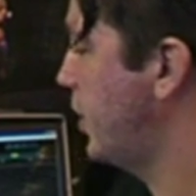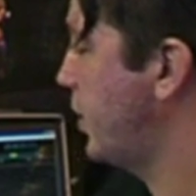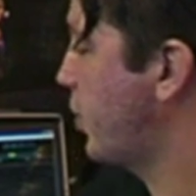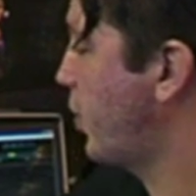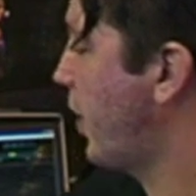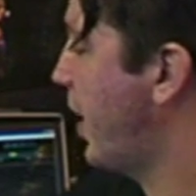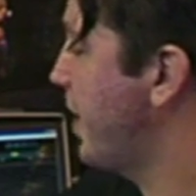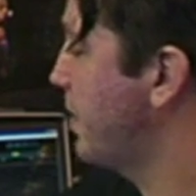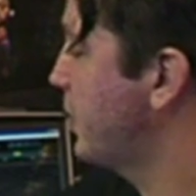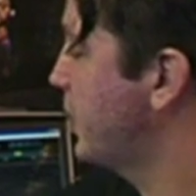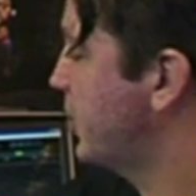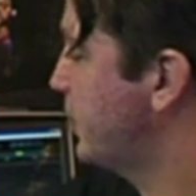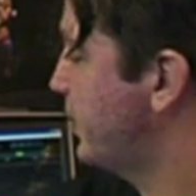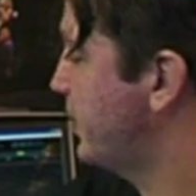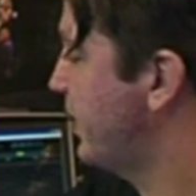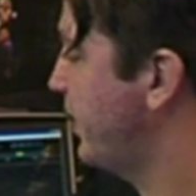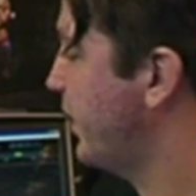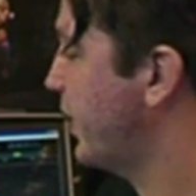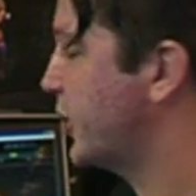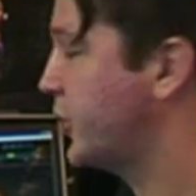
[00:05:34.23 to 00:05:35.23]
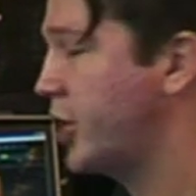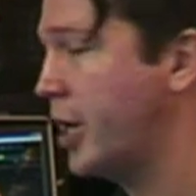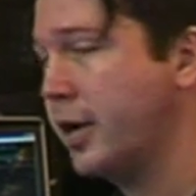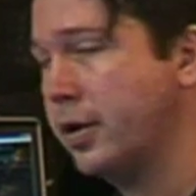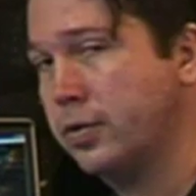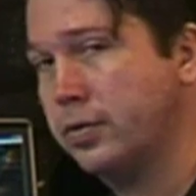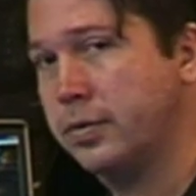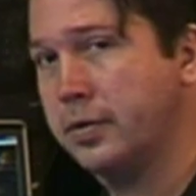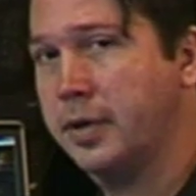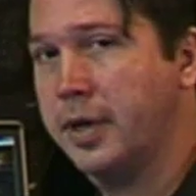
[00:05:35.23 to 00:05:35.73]
you grab the specific
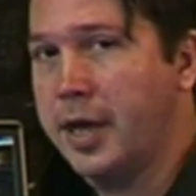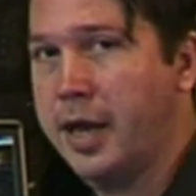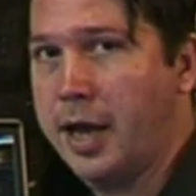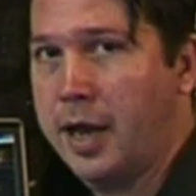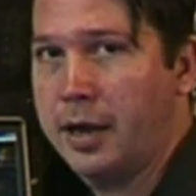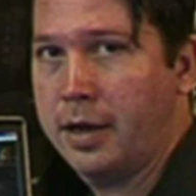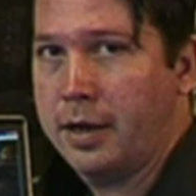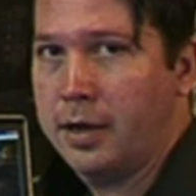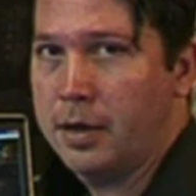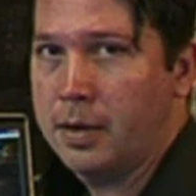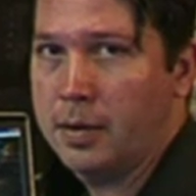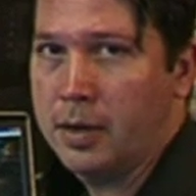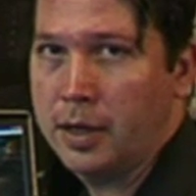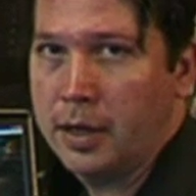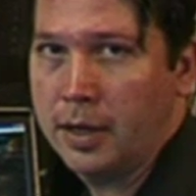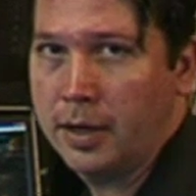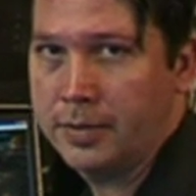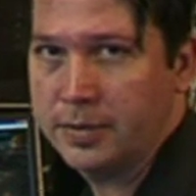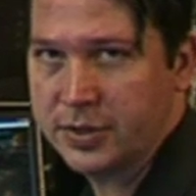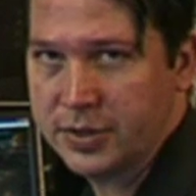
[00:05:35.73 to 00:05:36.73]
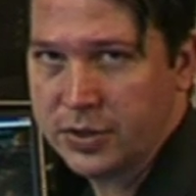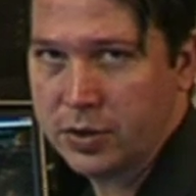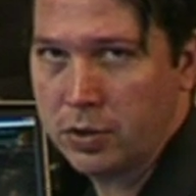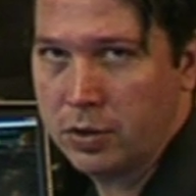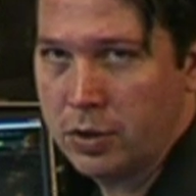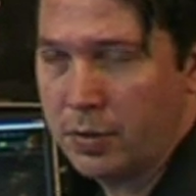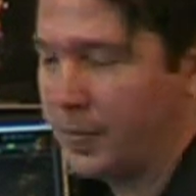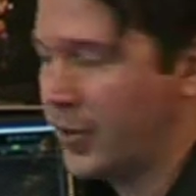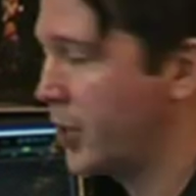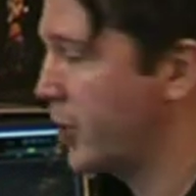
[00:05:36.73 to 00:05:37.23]
channel, and the
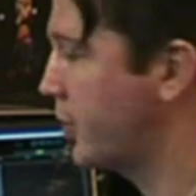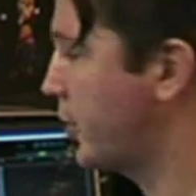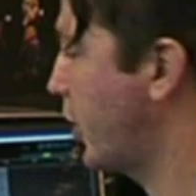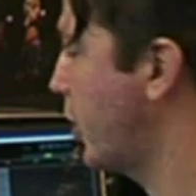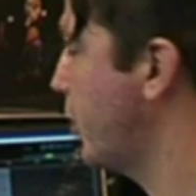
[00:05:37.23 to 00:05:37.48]
solo mode